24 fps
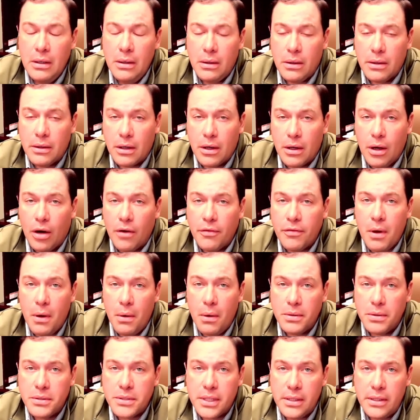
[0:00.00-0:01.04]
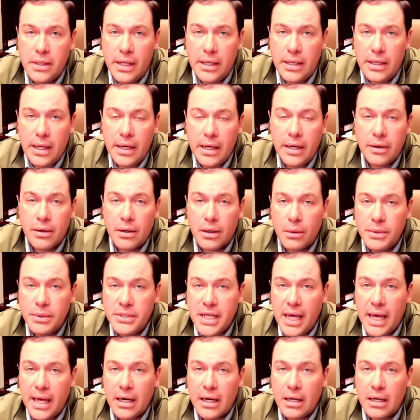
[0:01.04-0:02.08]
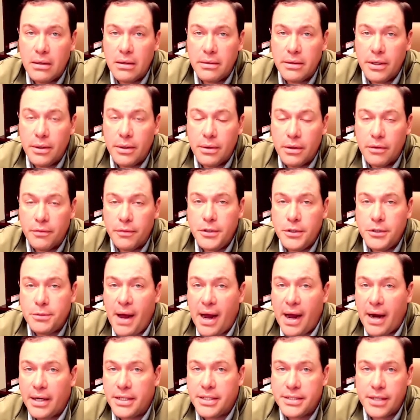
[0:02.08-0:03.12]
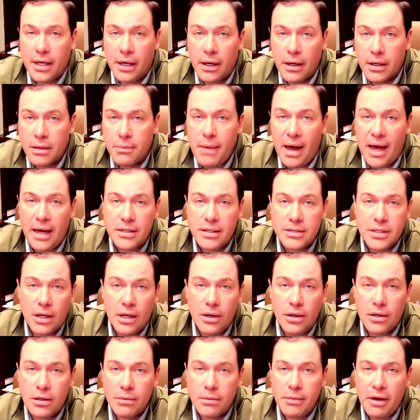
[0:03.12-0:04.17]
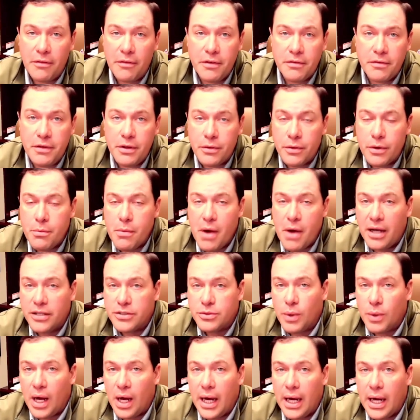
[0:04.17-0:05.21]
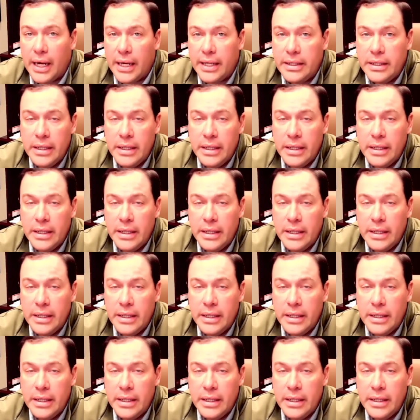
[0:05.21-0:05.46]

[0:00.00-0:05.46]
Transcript: on the Gulf Coast and, and, and here in Louisiana, you know, Lafourche Parish is 100 miles long by 53 miles wide.